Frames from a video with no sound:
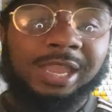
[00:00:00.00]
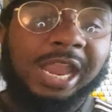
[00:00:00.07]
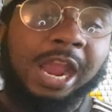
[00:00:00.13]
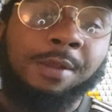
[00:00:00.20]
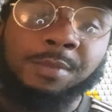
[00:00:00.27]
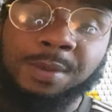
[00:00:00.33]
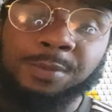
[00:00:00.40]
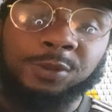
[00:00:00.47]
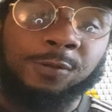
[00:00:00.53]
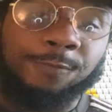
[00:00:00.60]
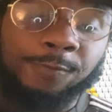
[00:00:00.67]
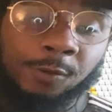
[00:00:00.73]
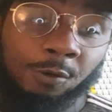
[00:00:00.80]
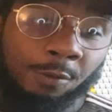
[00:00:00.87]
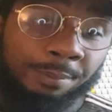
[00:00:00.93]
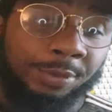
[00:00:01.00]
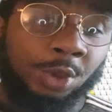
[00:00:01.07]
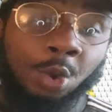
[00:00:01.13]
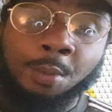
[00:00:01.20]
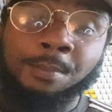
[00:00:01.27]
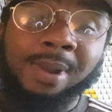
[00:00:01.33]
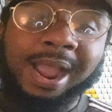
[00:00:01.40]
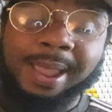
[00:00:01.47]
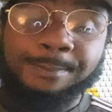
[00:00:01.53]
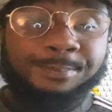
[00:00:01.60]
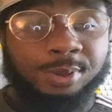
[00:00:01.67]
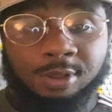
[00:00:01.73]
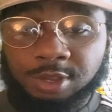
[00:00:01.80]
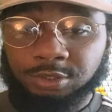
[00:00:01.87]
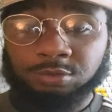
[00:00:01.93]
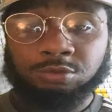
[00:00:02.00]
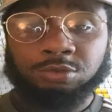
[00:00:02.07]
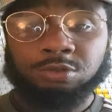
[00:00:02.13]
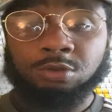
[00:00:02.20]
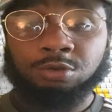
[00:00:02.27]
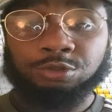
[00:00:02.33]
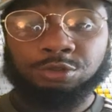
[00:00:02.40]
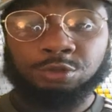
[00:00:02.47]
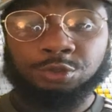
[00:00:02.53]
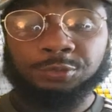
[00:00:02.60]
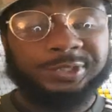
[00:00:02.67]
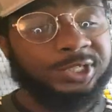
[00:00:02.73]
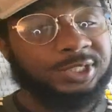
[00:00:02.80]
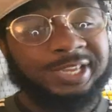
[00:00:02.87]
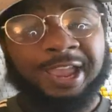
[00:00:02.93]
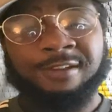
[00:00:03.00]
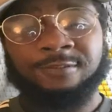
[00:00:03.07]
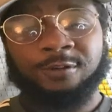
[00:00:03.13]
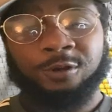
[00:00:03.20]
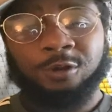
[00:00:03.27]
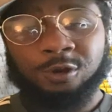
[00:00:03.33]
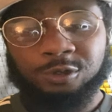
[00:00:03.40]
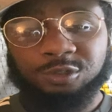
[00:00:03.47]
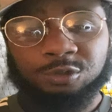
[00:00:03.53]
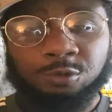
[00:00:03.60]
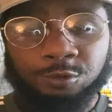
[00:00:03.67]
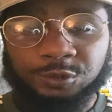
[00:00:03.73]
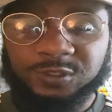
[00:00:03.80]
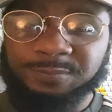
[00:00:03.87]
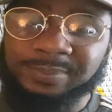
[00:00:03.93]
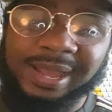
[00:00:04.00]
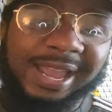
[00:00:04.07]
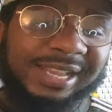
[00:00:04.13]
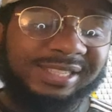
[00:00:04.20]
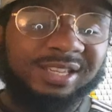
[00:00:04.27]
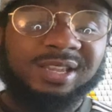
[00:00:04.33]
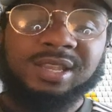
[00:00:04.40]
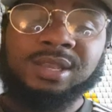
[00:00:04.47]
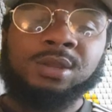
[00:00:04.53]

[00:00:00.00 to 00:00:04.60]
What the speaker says: And remember to follow me on my personal socials, which is Ivorian_Spice.